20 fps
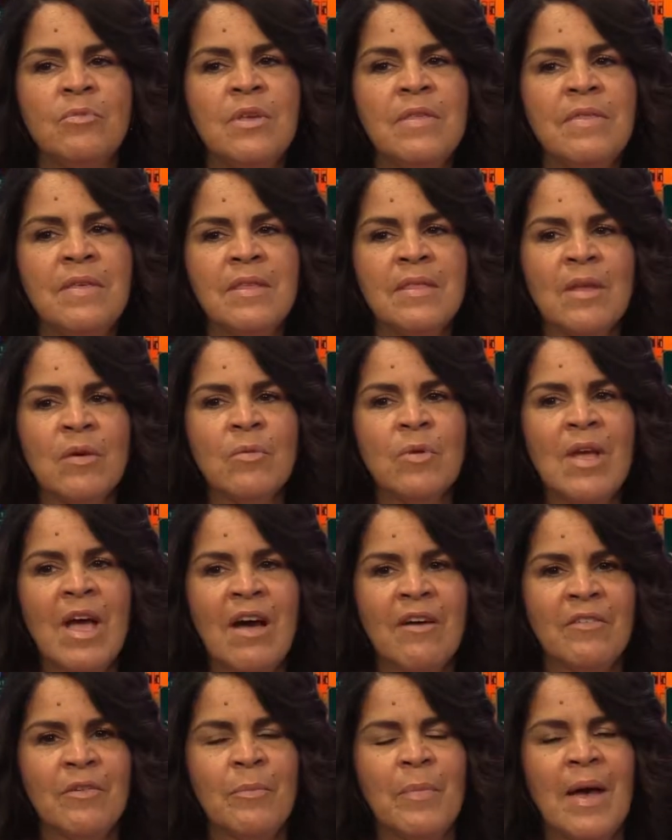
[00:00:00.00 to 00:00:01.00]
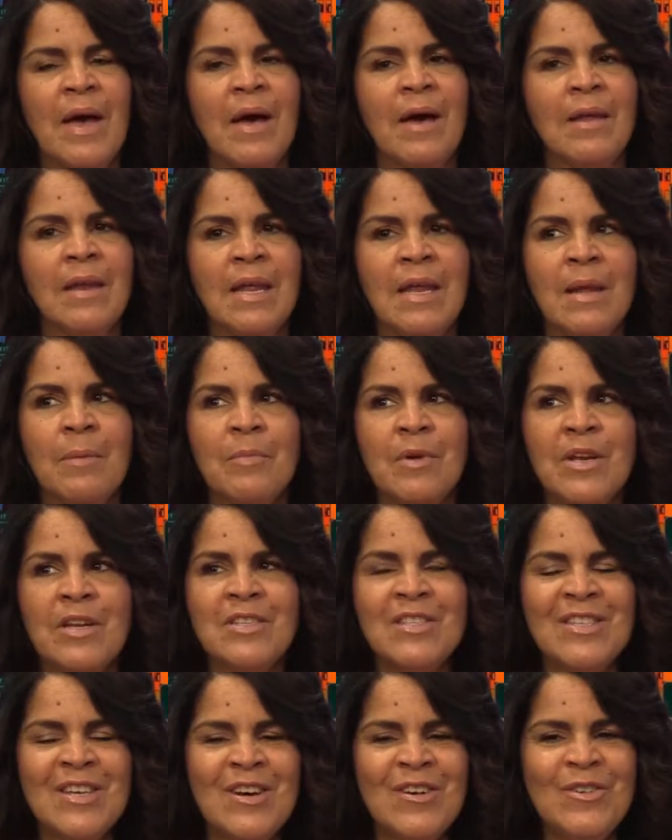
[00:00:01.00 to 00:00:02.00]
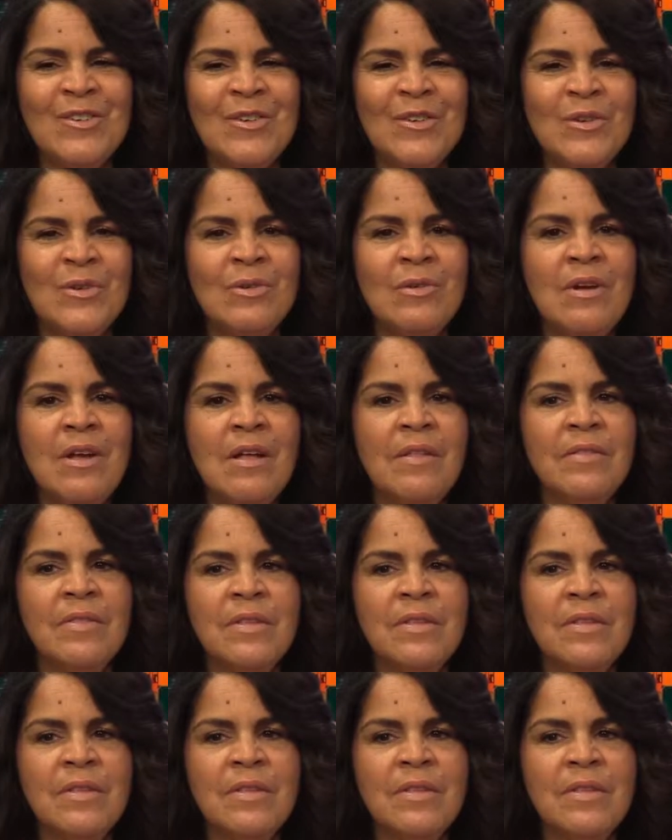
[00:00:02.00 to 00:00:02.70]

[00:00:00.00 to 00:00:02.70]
We think that we have it bad. And I'm going to tell you,